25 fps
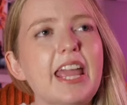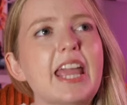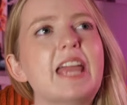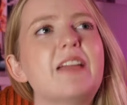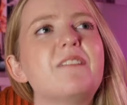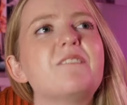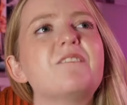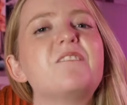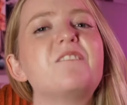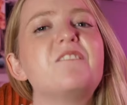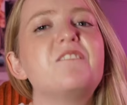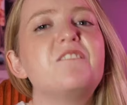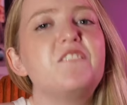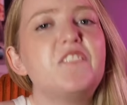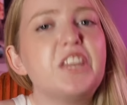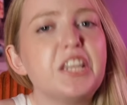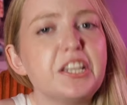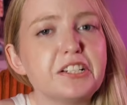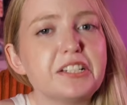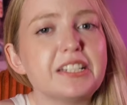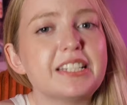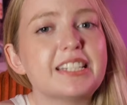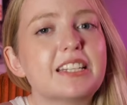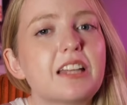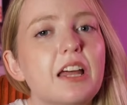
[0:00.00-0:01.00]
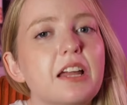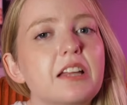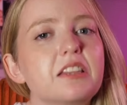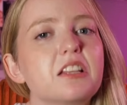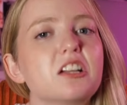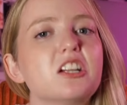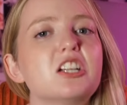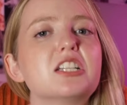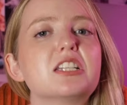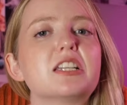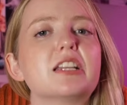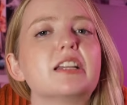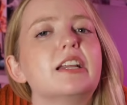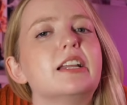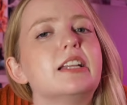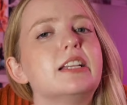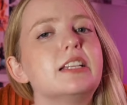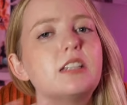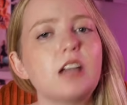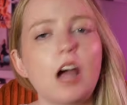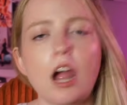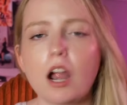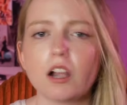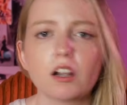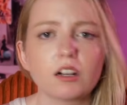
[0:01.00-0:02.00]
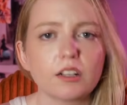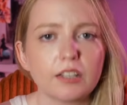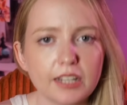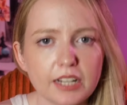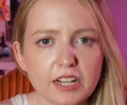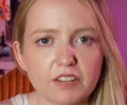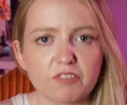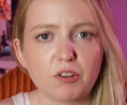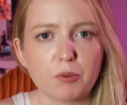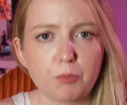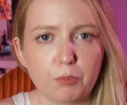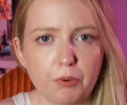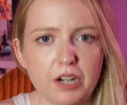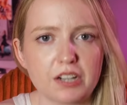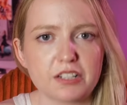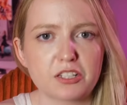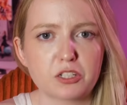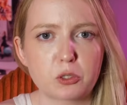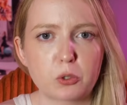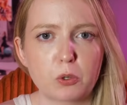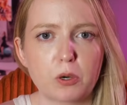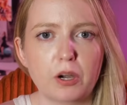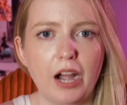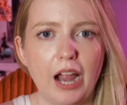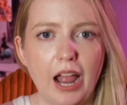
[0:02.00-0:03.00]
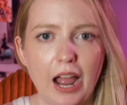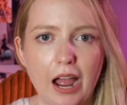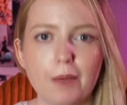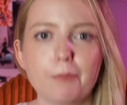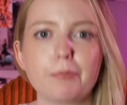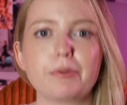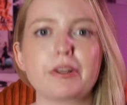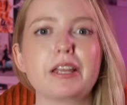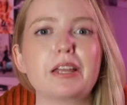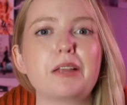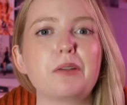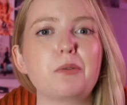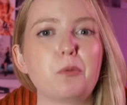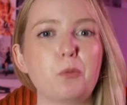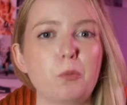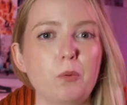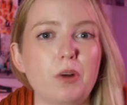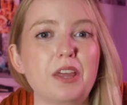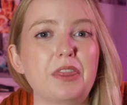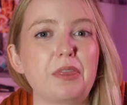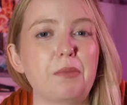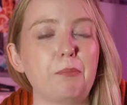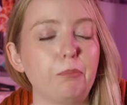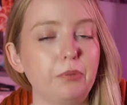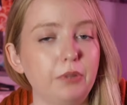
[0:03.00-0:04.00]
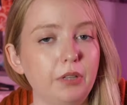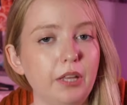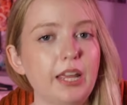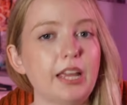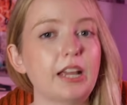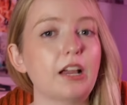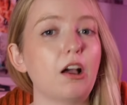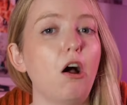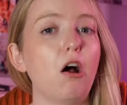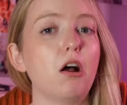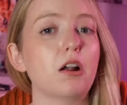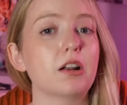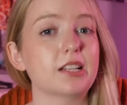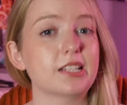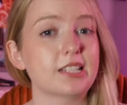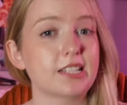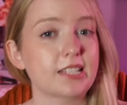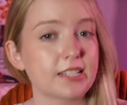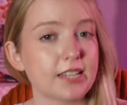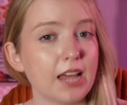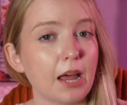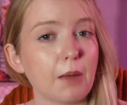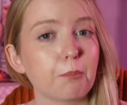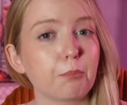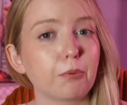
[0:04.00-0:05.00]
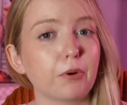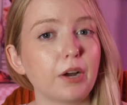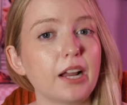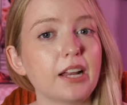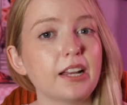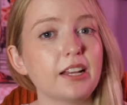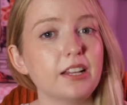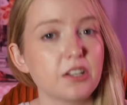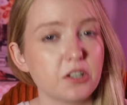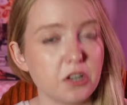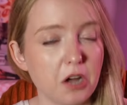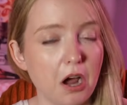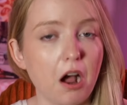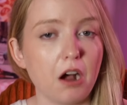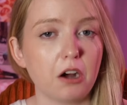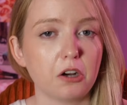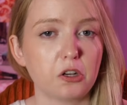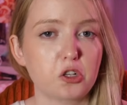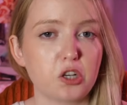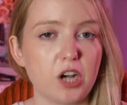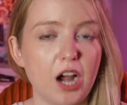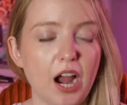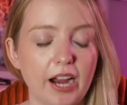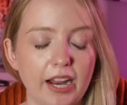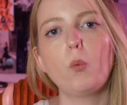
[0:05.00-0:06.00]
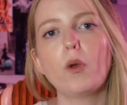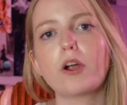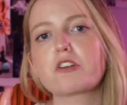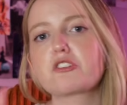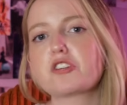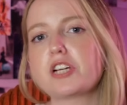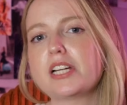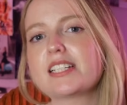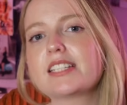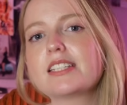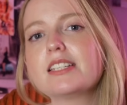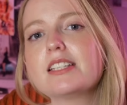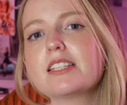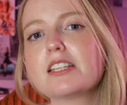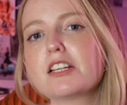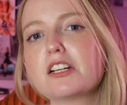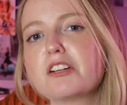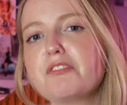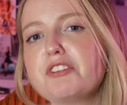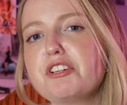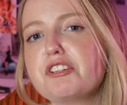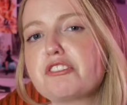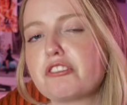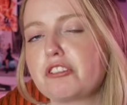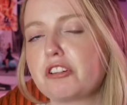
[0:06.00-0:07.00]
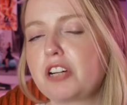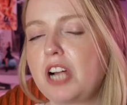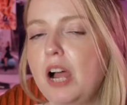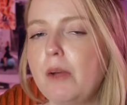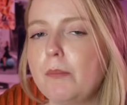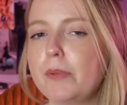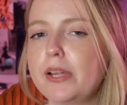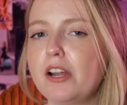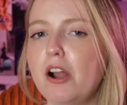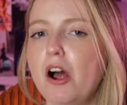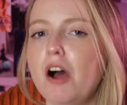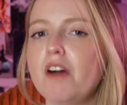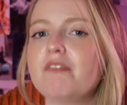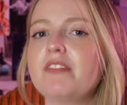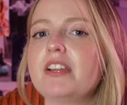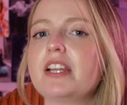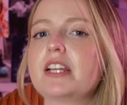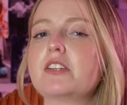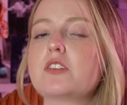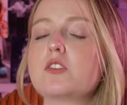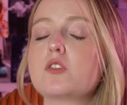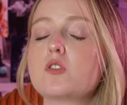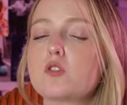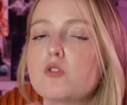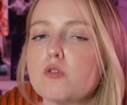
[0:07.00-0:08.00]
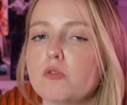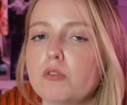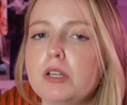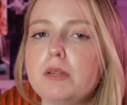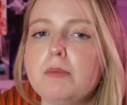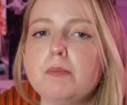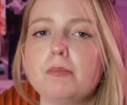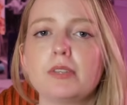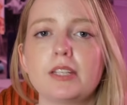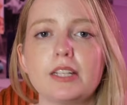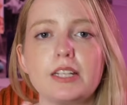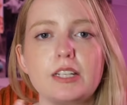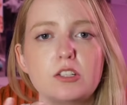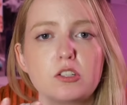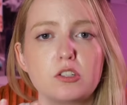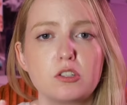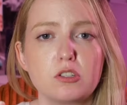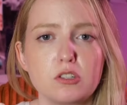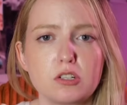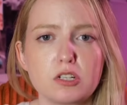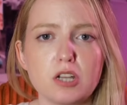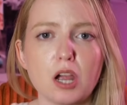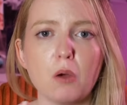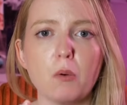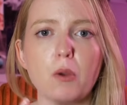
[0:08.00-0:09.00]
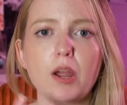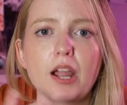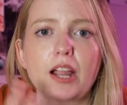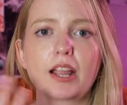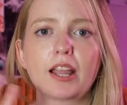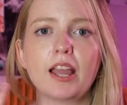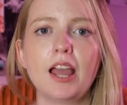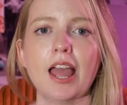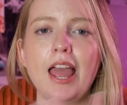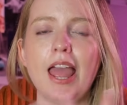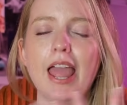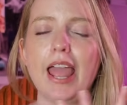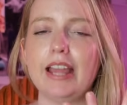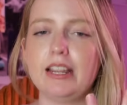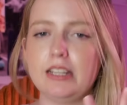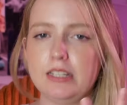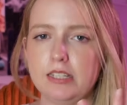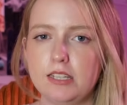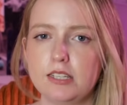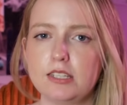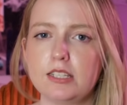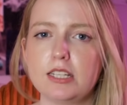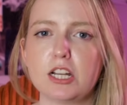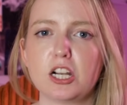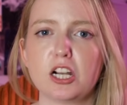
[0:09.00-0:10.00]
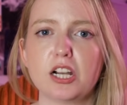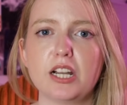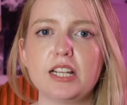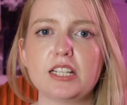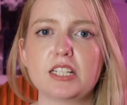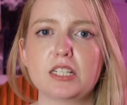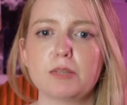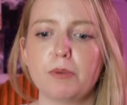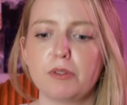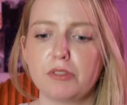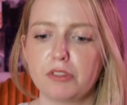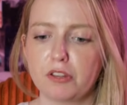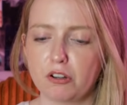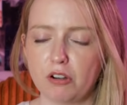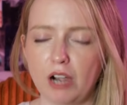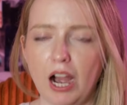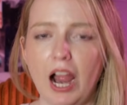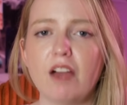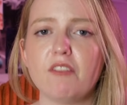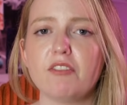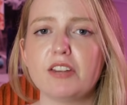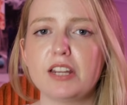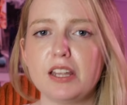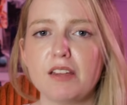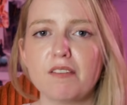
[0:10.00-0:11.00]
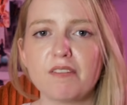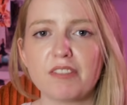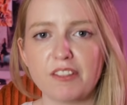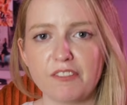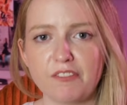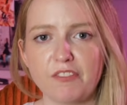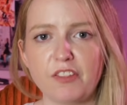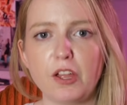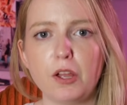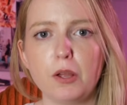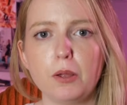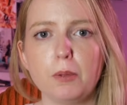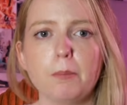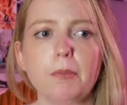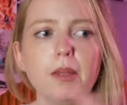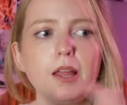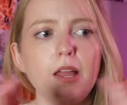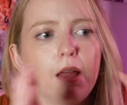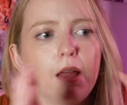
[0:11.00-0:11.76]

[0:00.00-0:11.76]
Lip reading: It feels like there's an entirely different press tour happening with Blake on a separate talk track, where Justin's interviews are coming off extremely stoic and serious about the gravity of the film.